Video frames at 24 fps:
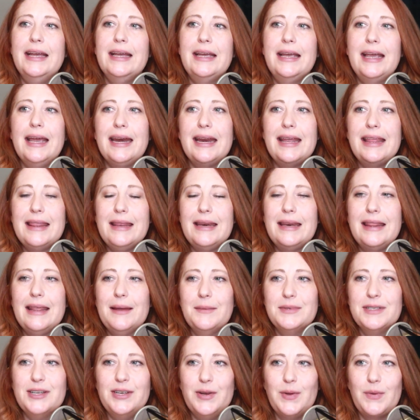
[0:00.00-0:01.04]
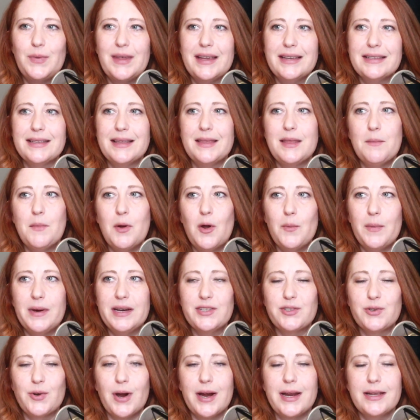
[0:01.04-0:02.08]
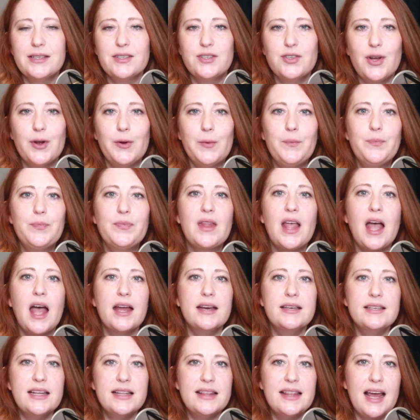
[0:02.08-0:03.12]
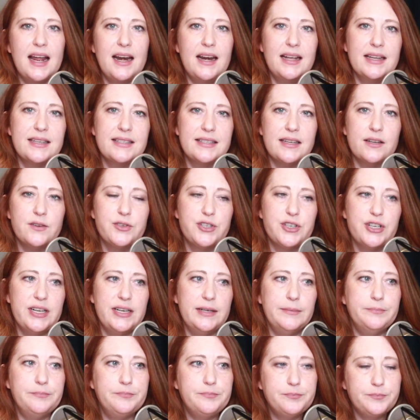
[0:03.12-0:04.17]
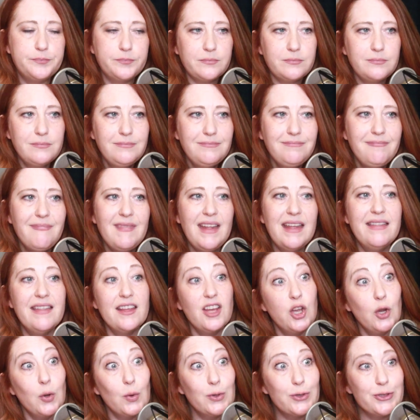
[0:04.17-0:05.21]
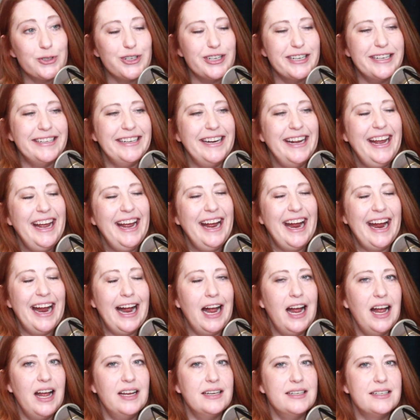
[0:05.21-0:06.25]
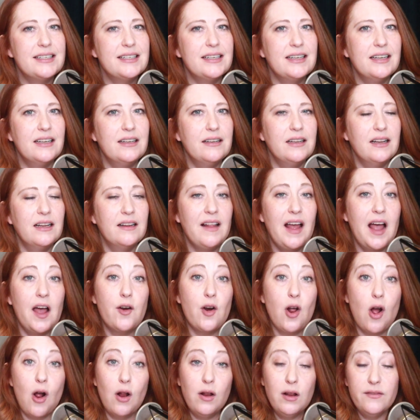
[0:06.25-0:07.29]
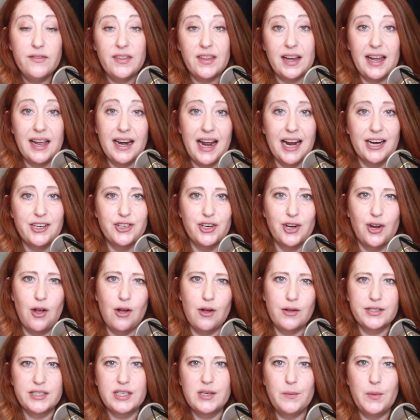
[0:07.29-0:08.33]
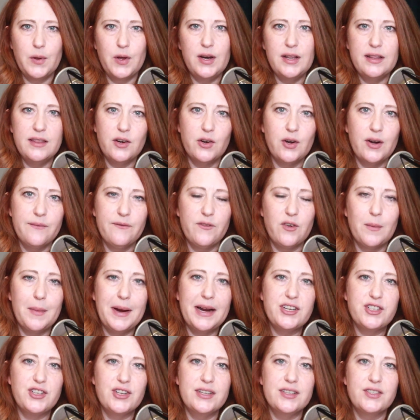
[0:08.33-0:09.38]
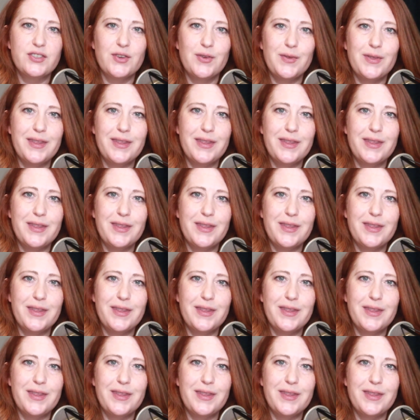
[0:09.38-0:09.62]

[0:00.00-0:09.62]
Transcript: getting them to do things in the moment is great. So I did that Excel sheet, Google sheet, and allowed all of the connection calls to put in their information so